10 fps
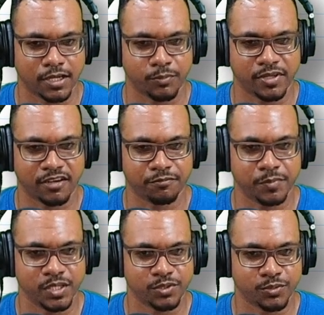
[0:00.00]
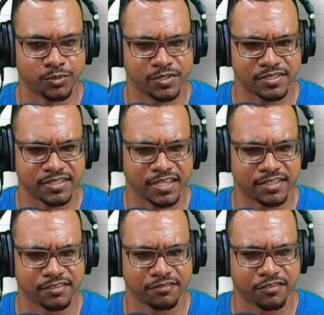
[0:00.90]
And we have B to O is
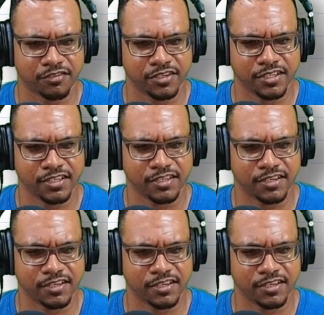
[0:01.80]
-3,